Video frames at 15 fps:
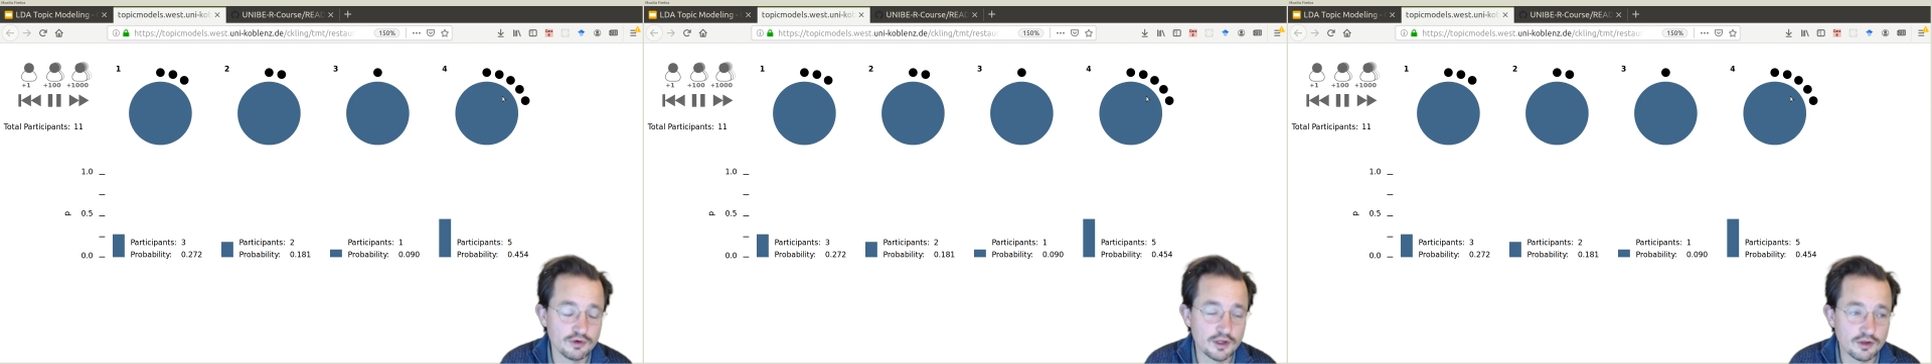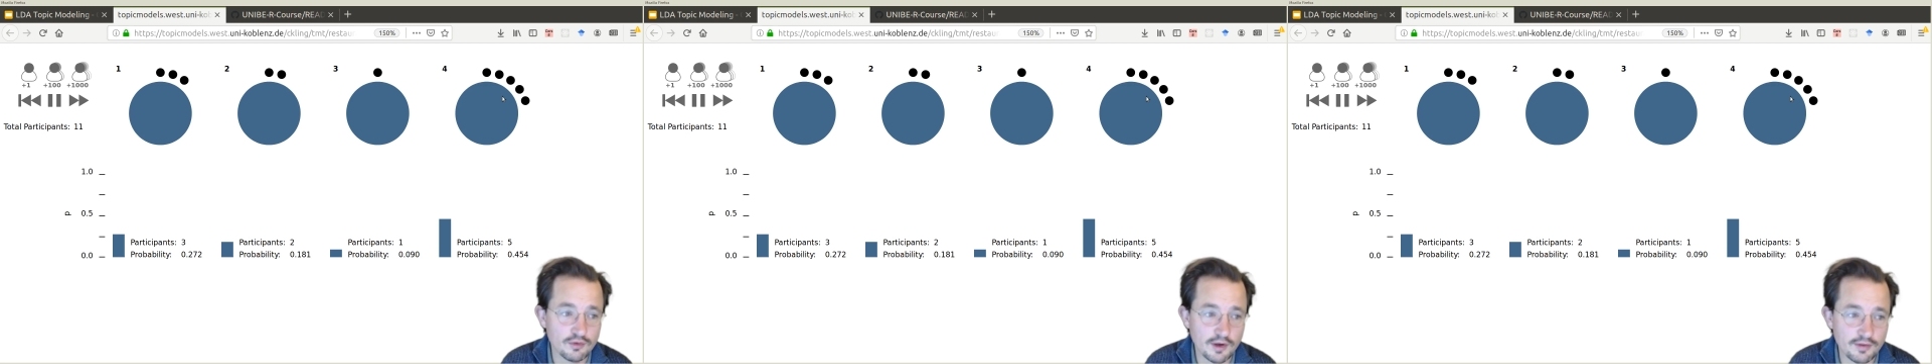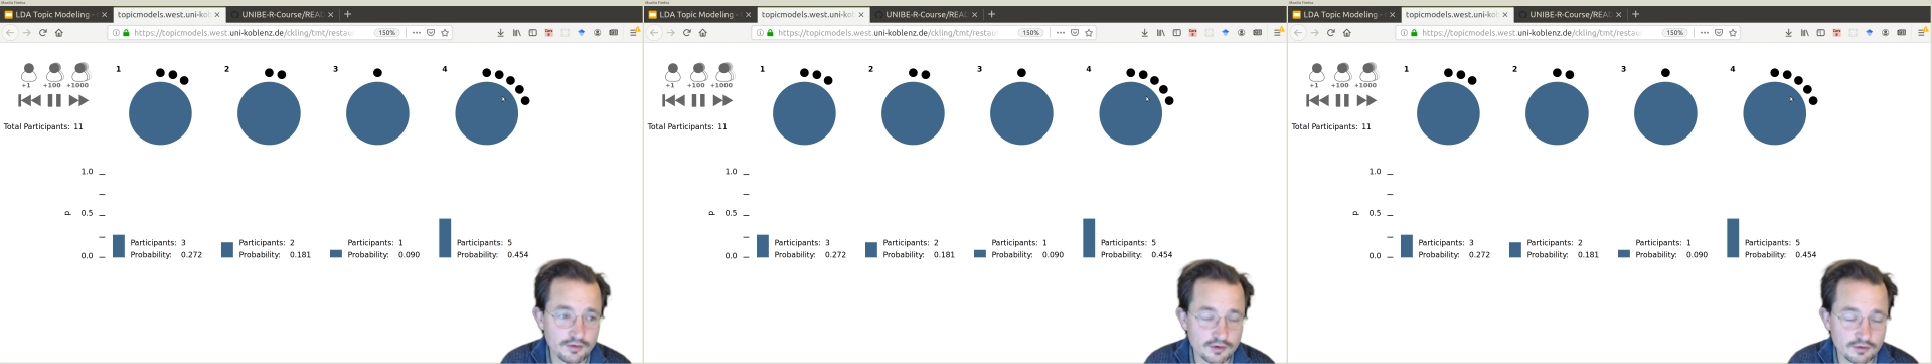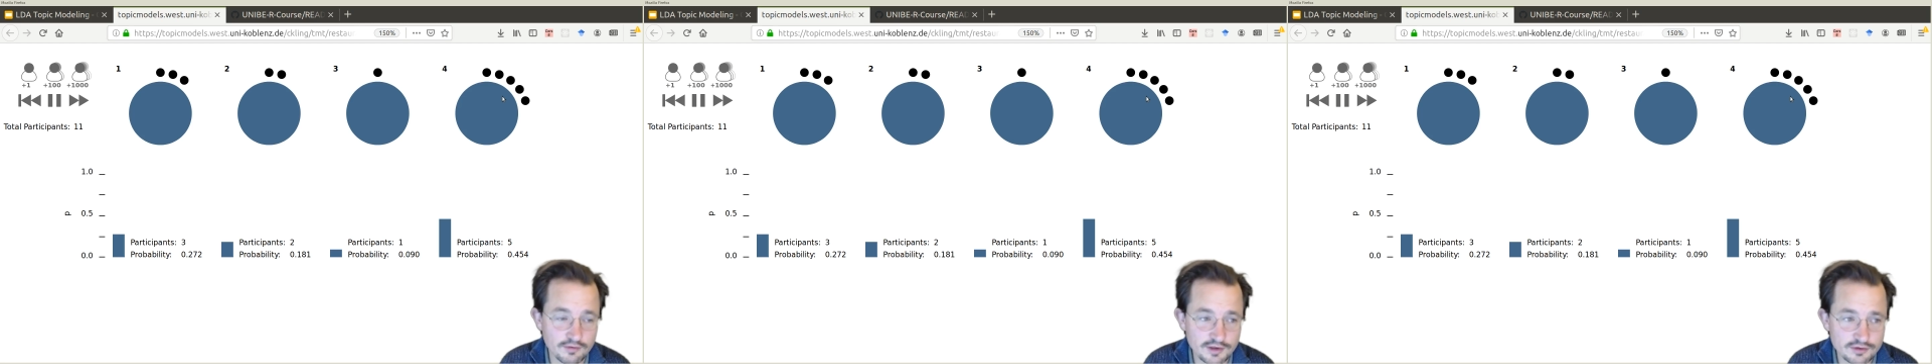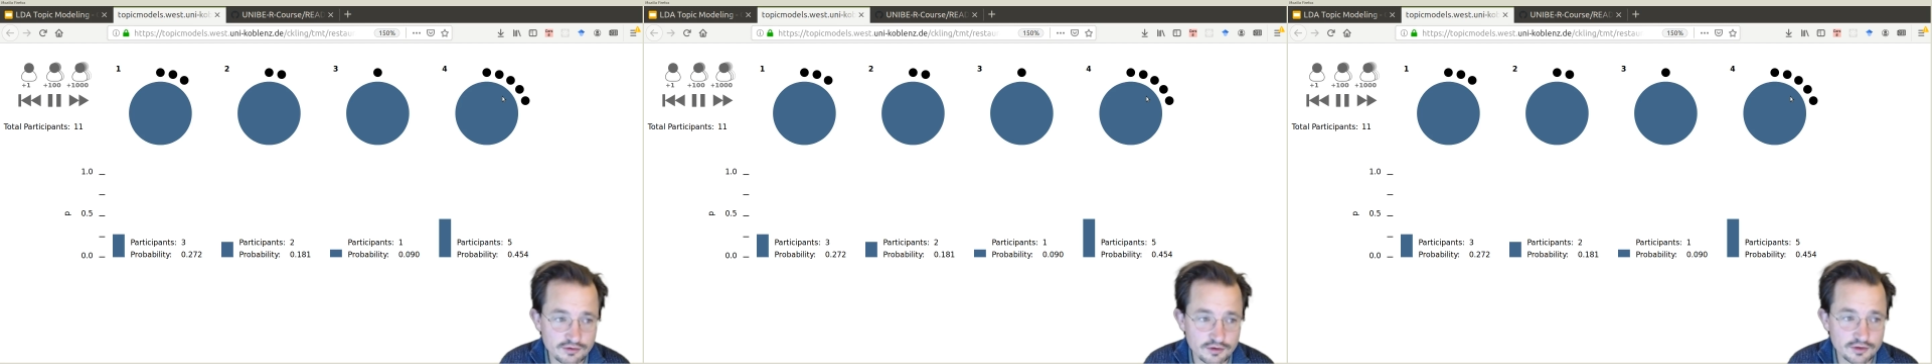and you enter the
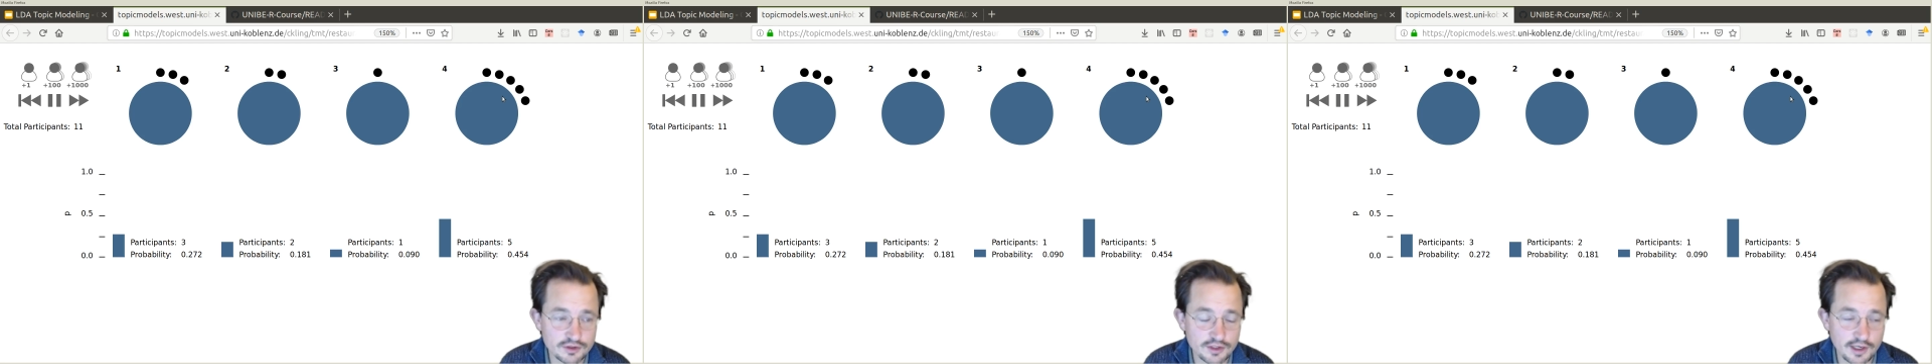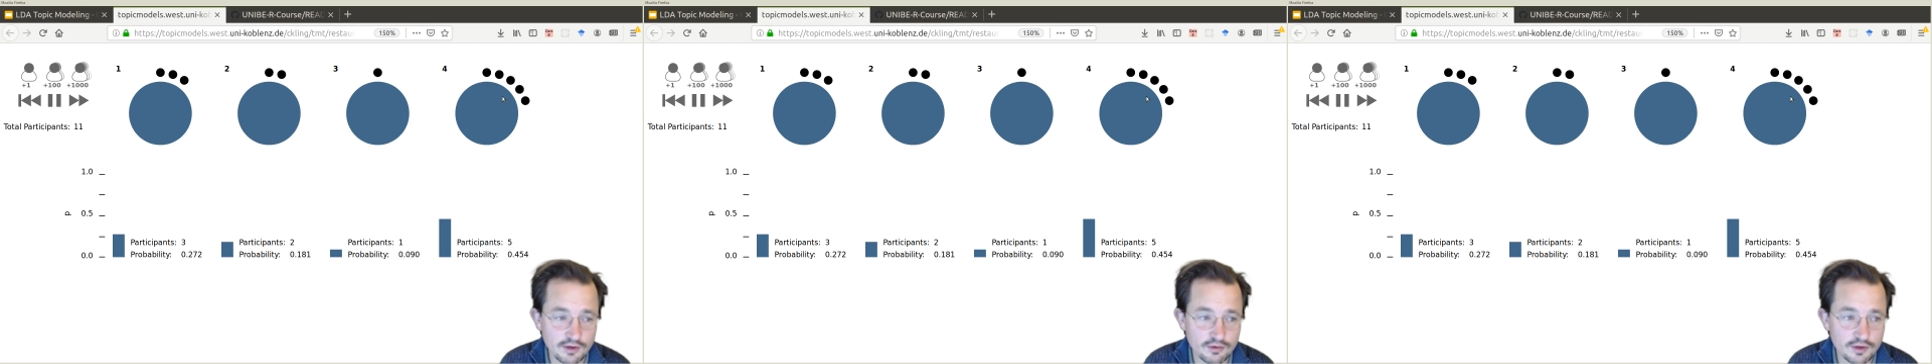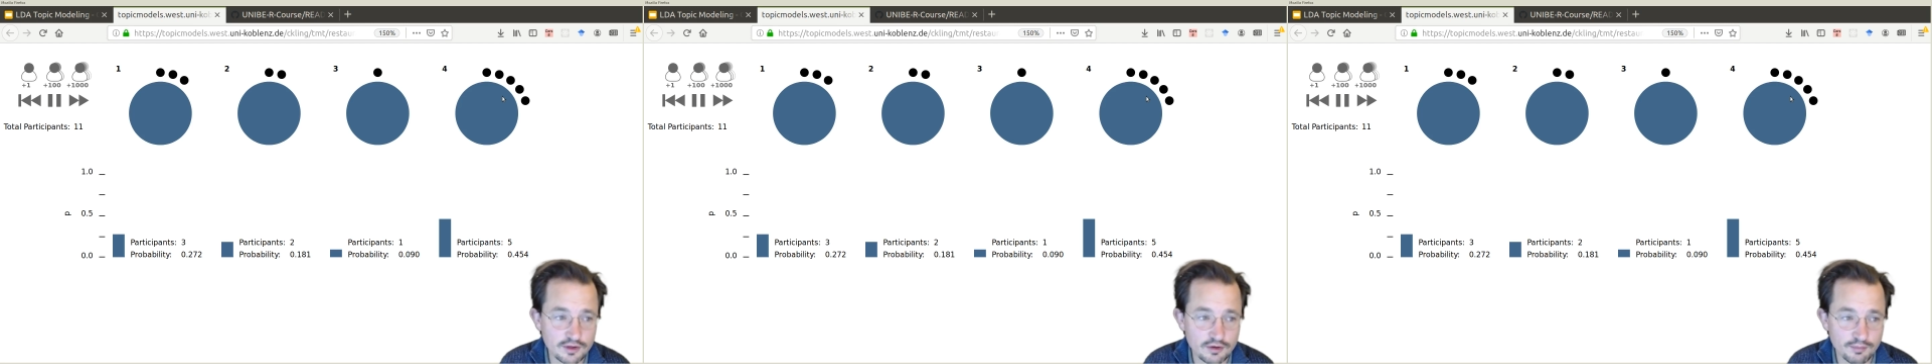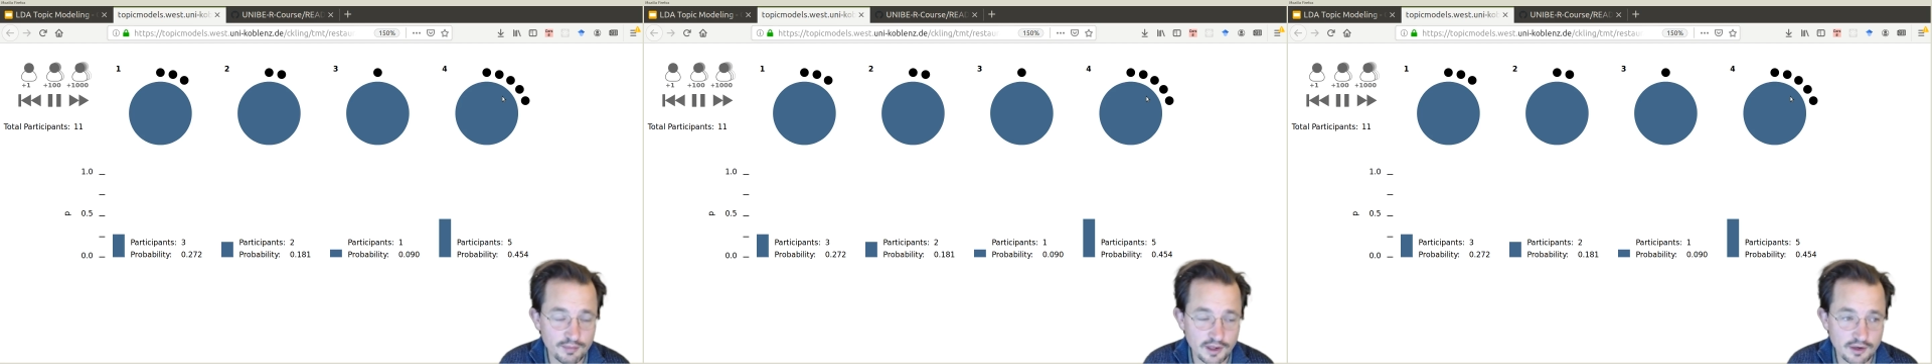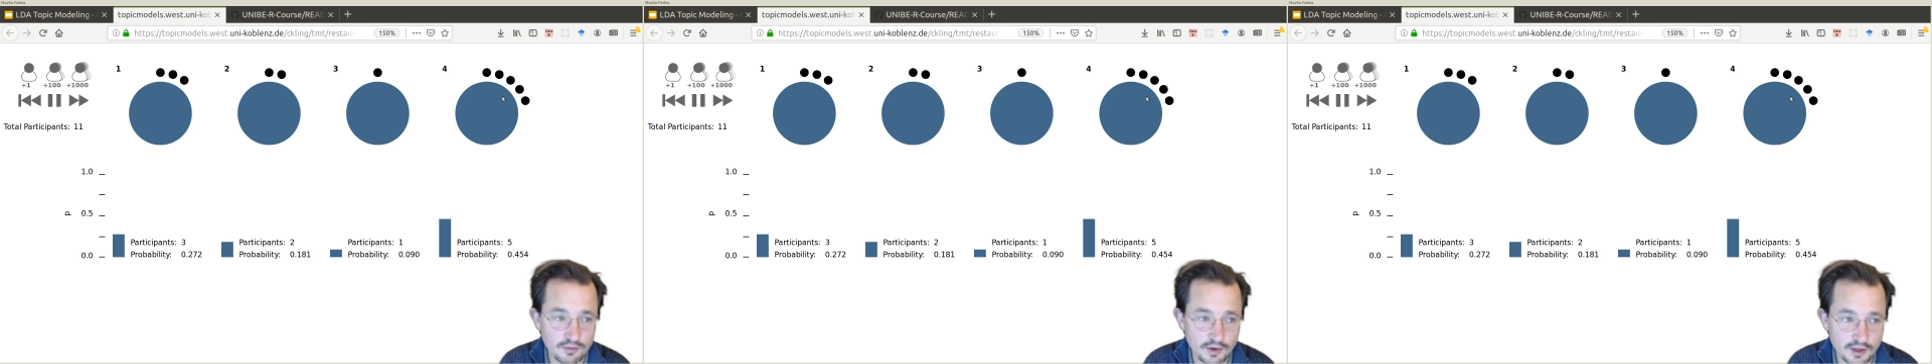restaurant, and you need to
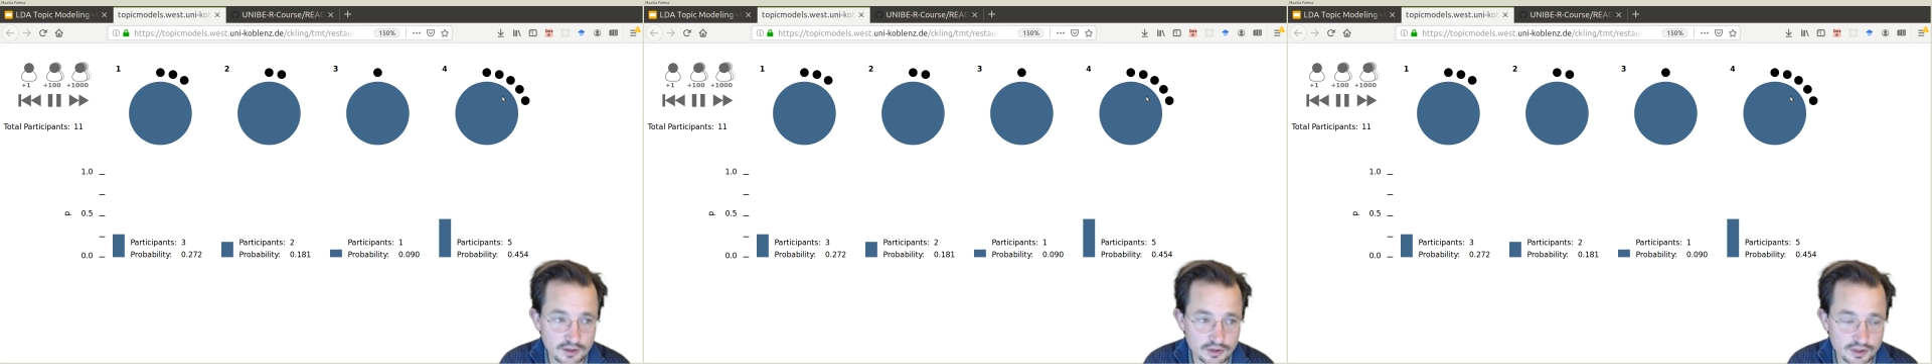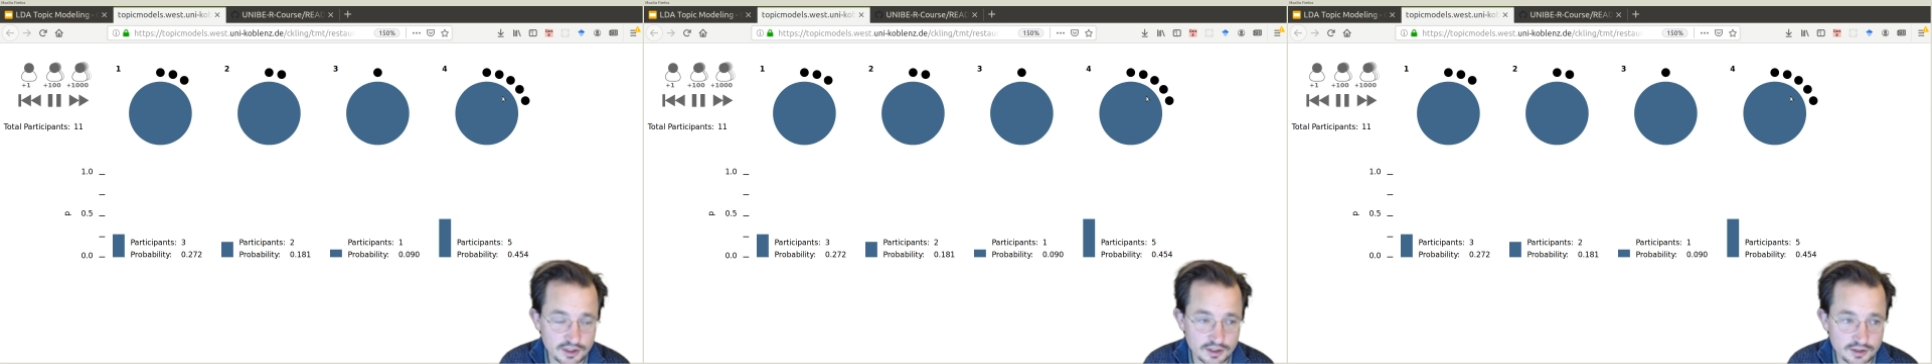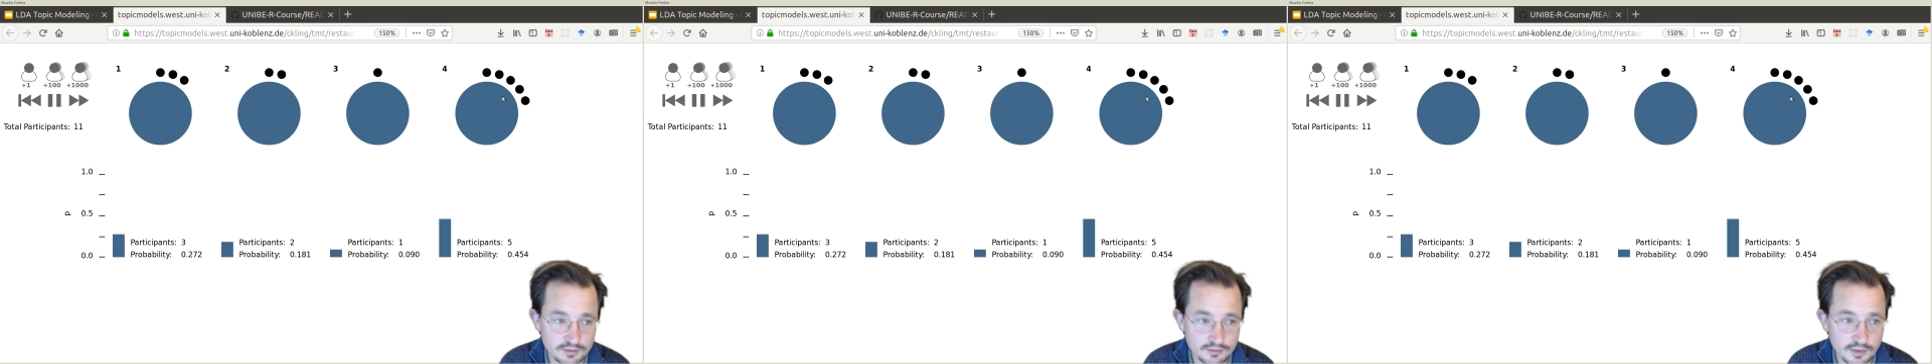pick where to sit.